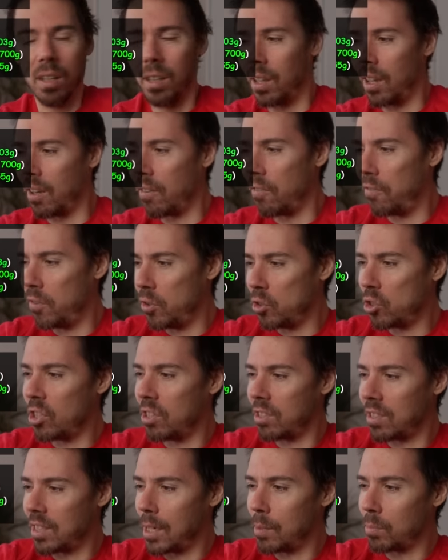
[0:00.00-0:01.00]
Like
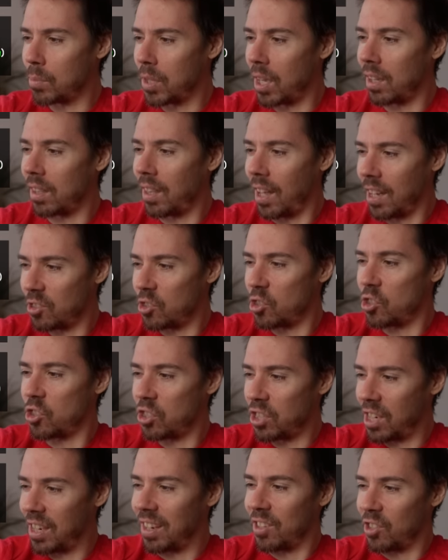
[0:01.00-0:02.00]
Fuji seems like that's
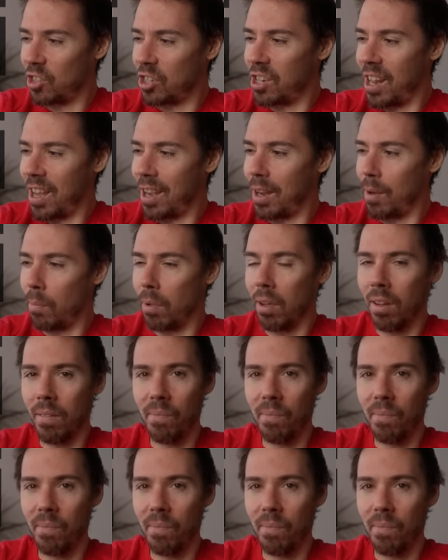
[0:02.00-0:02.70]
sync stabe.